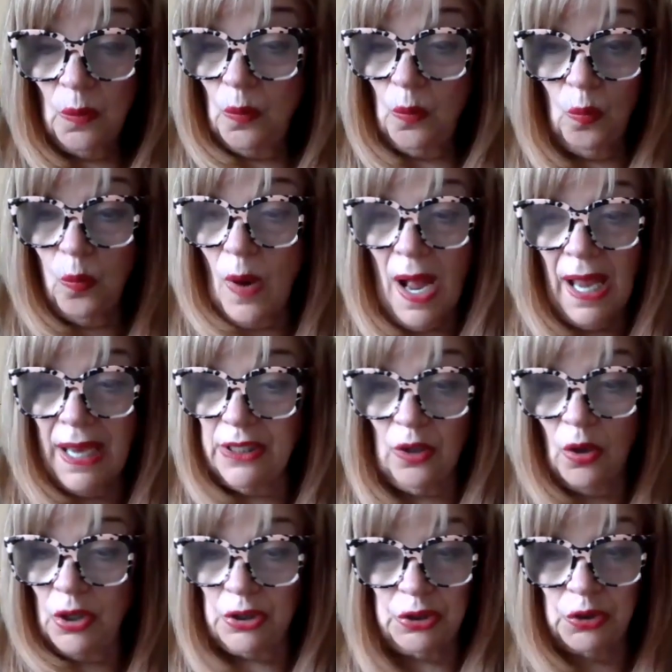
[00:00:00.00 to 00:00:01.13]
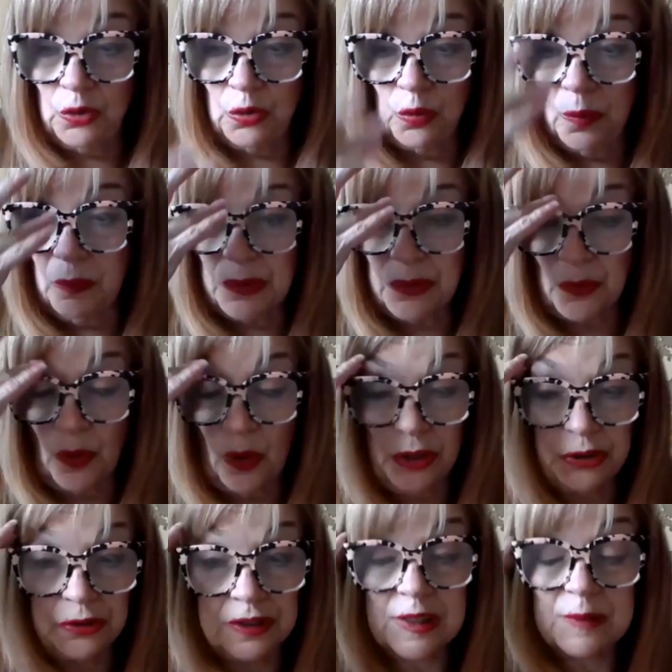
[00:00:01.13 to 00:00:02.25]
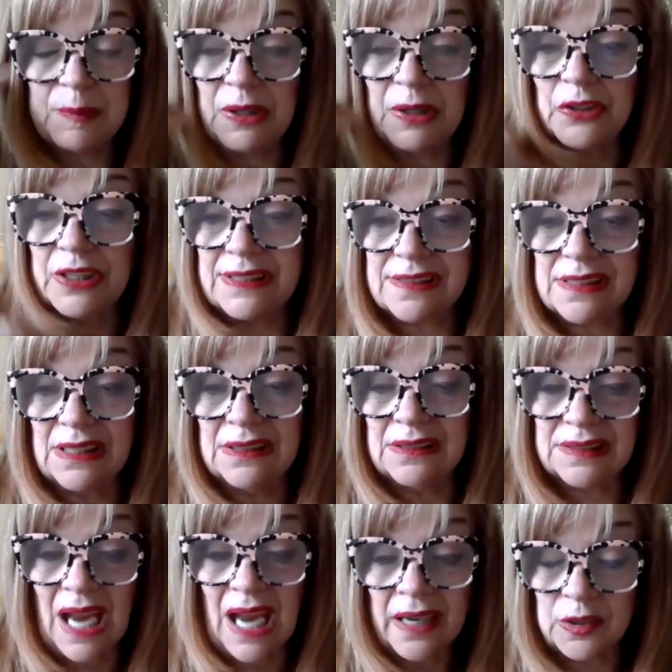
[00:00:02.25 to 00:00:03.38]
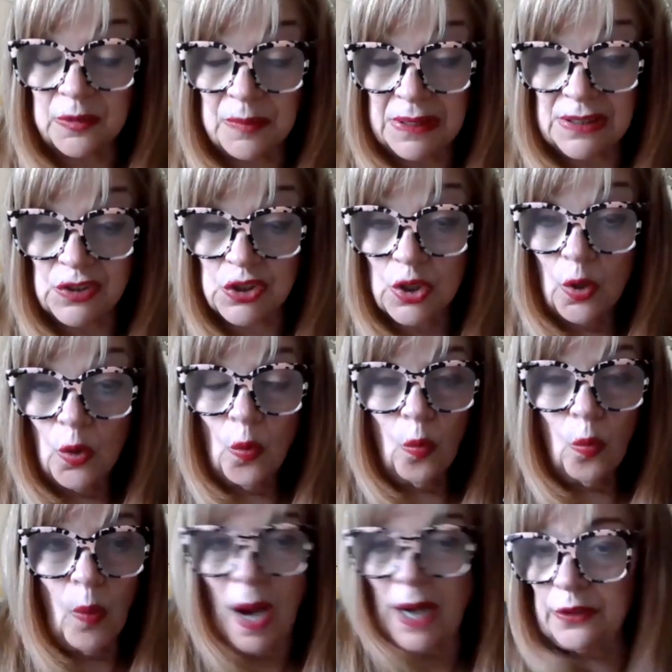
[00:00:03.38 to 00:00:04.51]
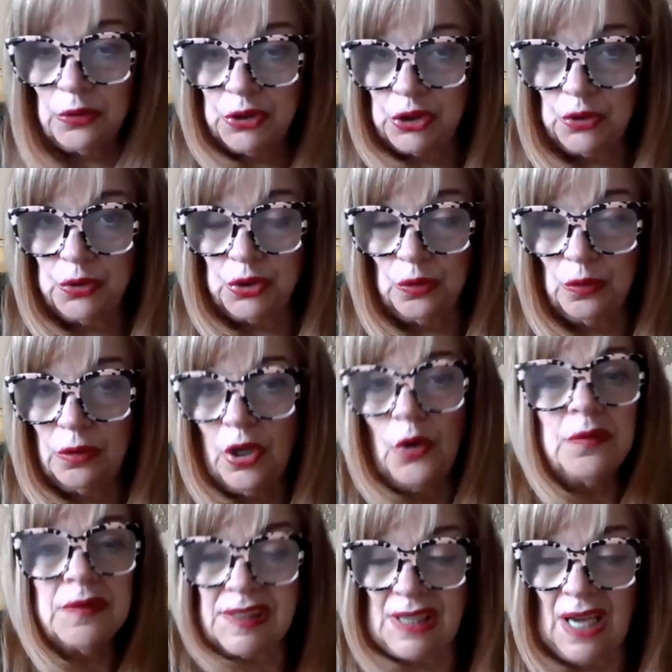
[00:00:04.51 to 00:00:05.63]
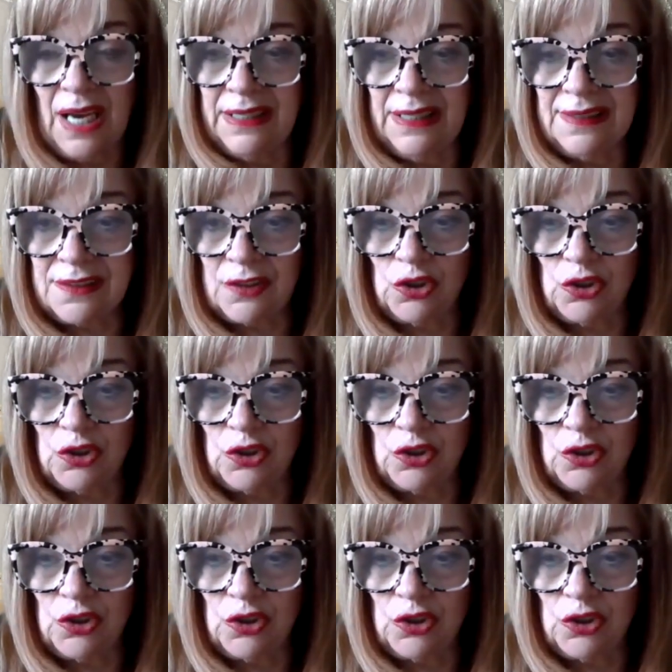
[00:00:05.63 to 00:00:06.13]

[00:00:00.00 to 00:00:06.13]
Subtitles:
why are you, with all your experience in documents, why don't you do loan signings?